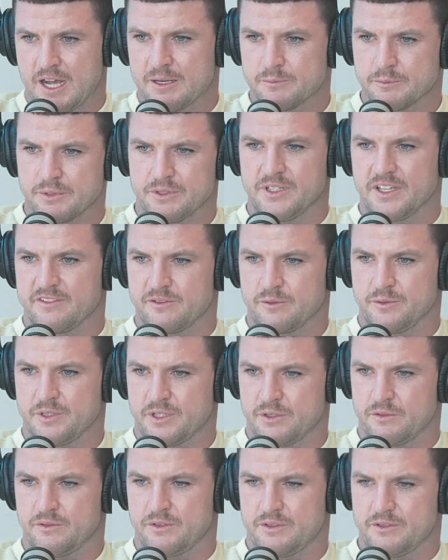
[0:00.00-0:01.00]
unbelievably
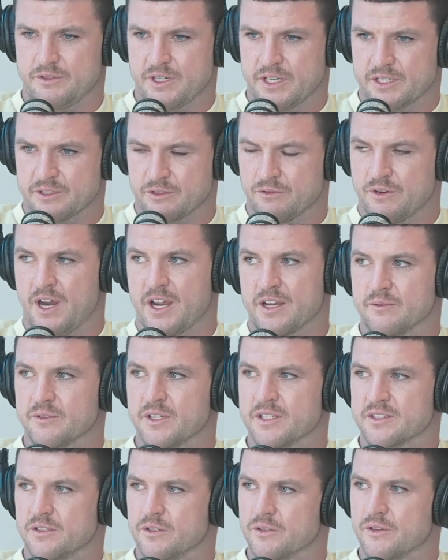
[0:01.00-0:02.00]
good and great.
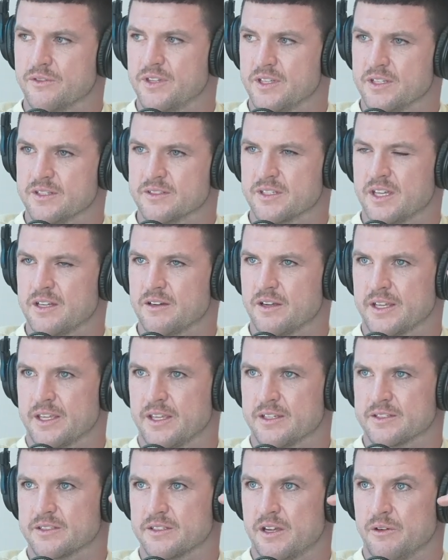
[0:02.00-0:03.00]
There's a lot of things that I
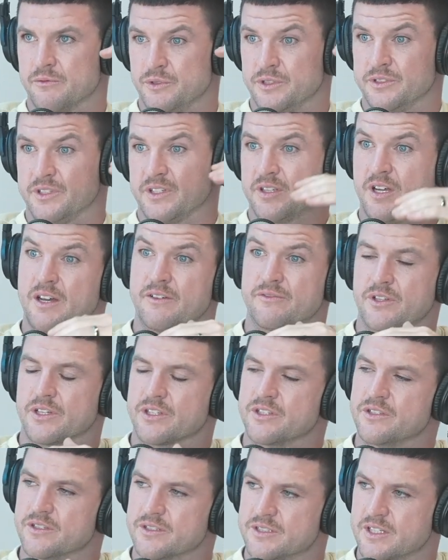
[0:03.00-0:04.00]
guess are really tough.
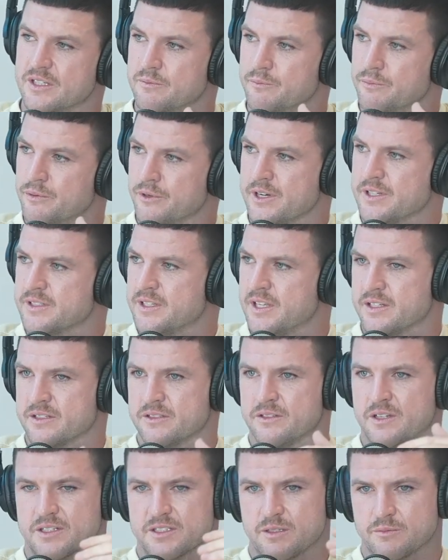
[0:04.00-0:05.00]
Like you just said, pre-season.
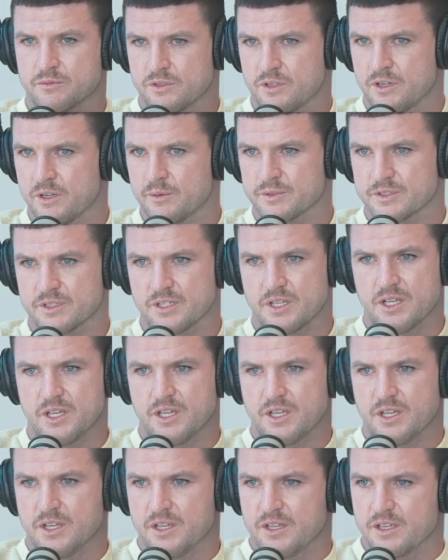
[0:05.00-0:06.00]
Like sometimes,
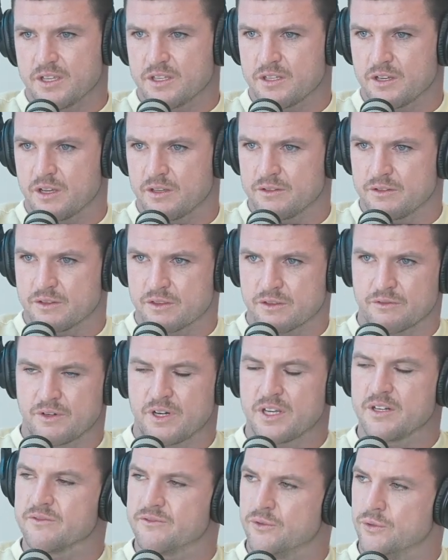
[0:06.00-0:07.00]

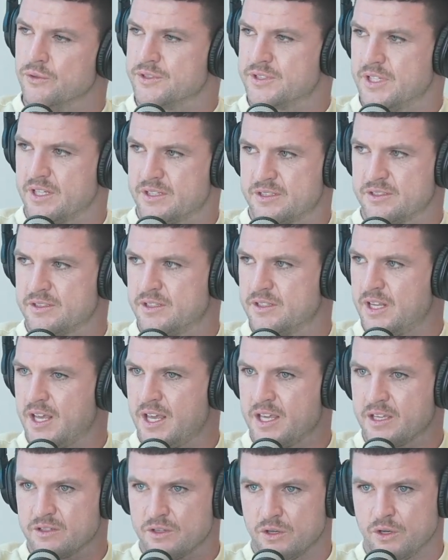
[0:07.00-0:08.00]
3 and 4 sessions a
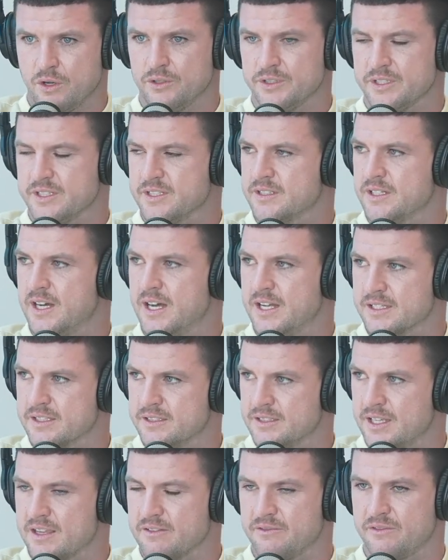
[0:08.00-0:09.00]
day, early starts,
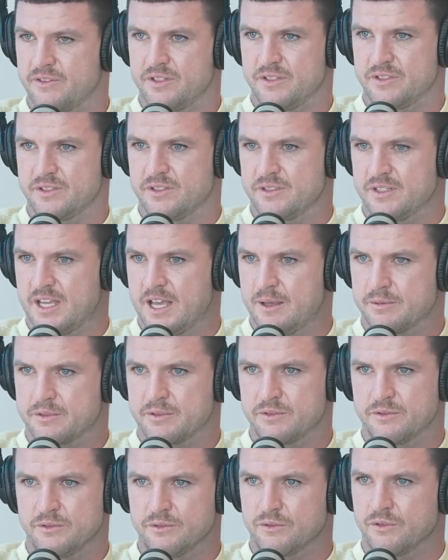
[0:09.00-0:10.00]
late finishes,
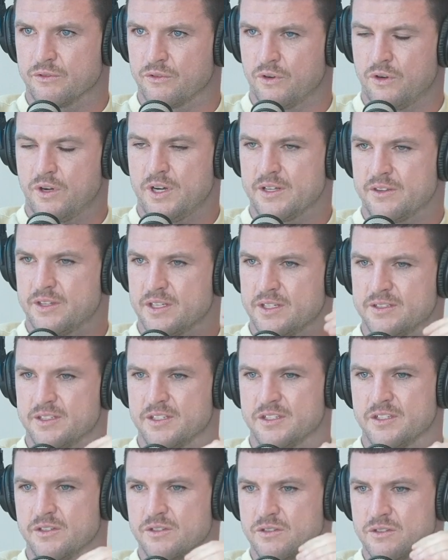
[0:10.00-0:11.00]
absolute grind, things that
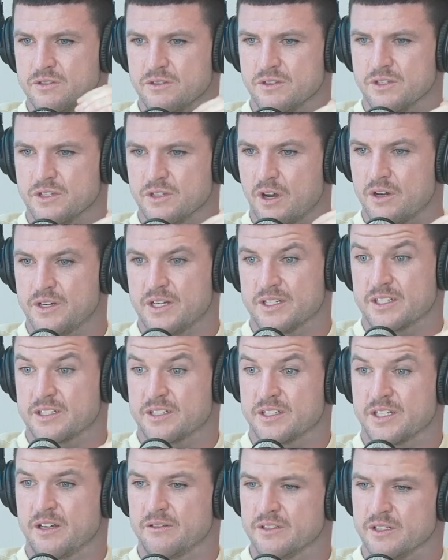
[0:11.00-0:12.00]
you don't
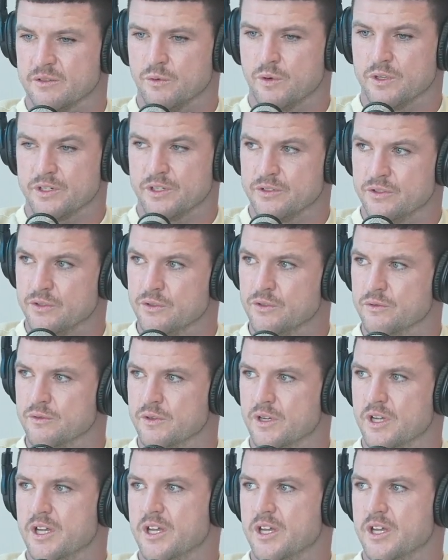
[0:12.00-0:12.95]
necessarily want to do,